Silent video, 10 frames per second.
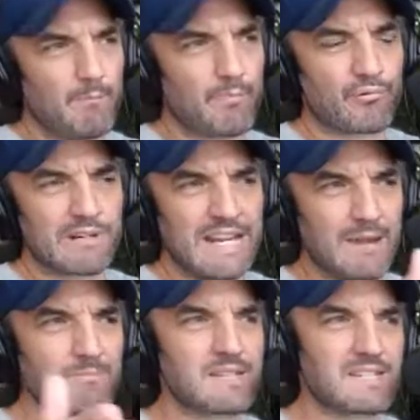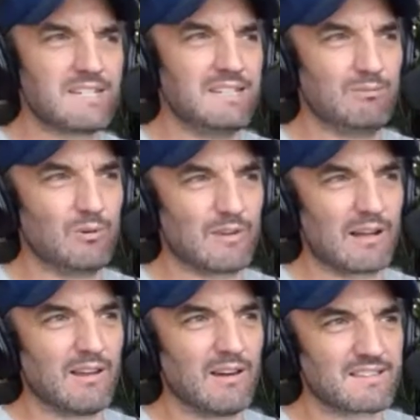preempty what the
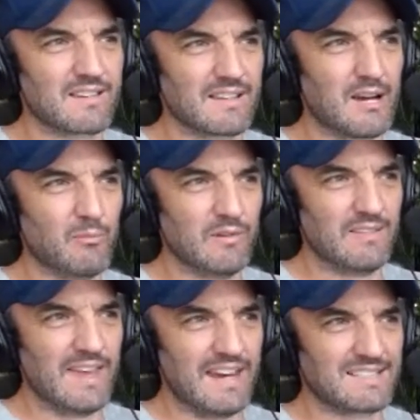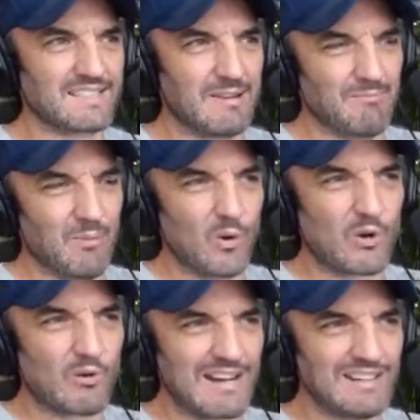client's going to come with next, get more
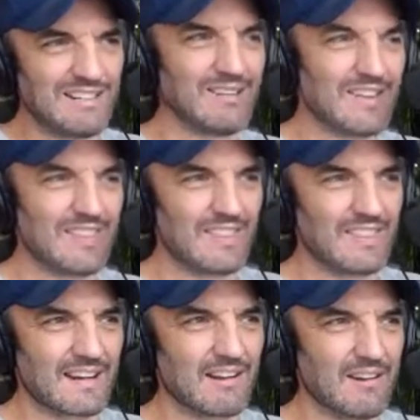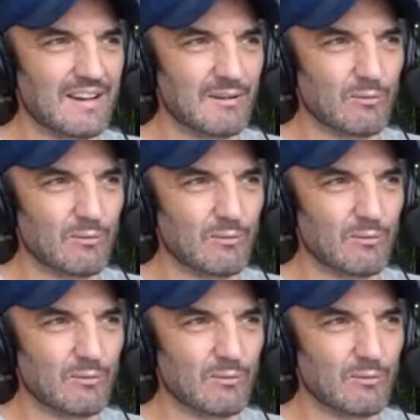granular than the client